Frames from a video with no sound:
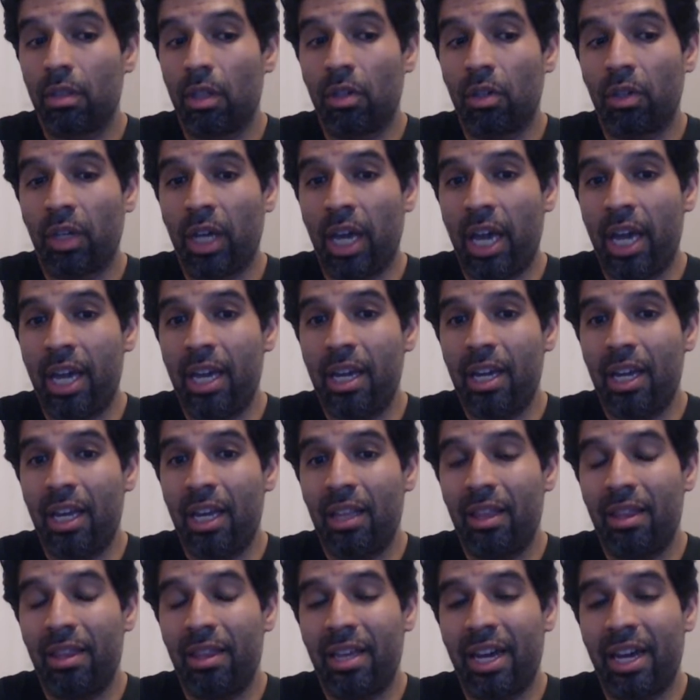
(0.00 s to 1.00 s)
Okay,
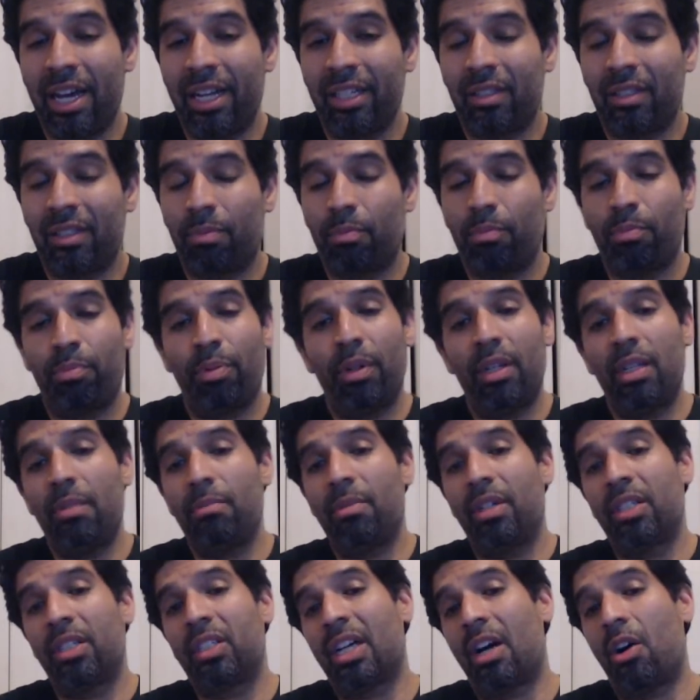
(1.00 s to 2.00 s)
and that's pretty
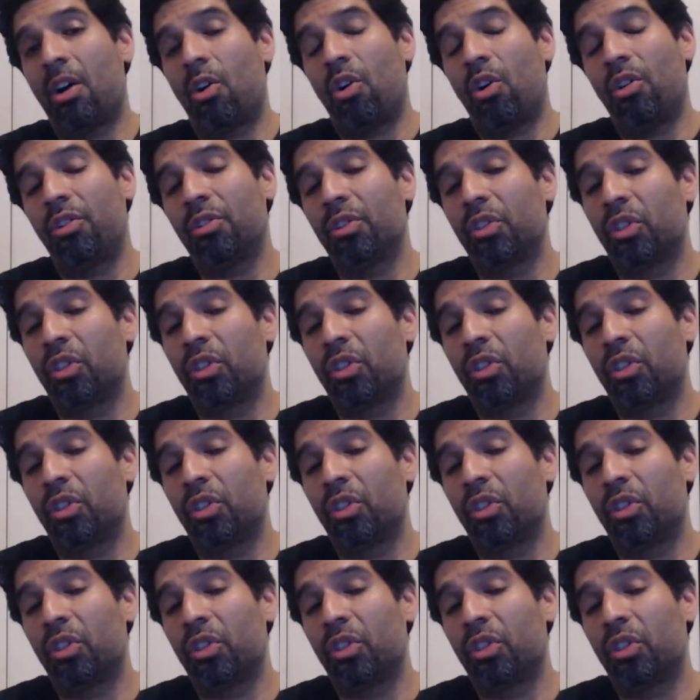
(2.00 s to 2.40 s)
much how all